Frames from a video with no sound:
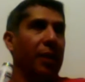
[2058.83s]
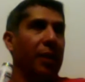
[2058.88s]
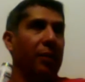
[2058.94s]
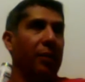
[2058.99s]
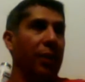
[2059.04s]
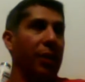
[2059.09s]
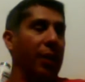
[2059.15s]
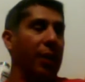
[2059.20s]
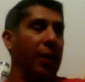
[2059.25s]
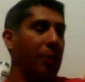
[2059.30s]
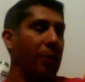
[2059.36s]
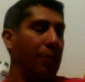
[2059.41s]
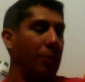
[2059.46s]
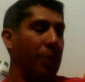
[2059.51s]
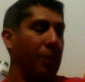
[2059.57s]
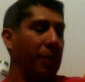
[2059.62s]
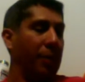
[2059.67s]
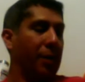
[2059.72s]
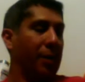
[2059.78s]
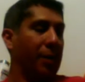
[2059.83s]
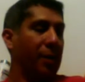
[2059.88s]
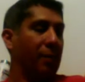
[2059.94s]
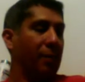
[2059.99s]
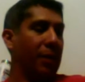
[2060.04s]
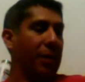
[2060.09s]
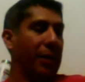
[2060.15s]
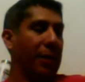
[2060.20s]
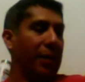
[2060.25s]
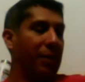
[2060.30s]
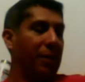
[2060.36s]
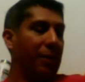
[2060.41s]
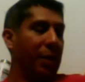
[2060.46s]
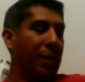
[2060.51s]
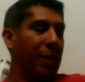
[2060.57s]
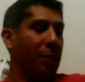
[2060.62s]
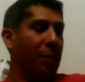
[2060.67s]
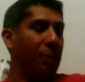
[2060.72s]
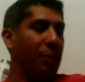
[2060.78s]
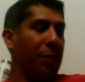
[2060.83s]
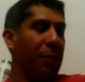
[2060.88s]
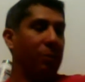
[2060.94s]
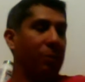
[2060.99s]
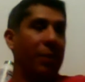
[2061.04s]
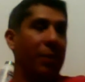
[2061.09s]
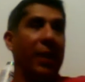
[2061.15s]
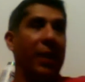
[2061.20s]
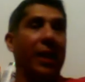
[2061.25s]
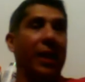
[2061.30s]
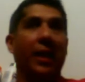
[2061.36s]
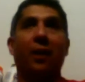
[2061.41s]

I was very complimented because I'm like, I don't care about being big.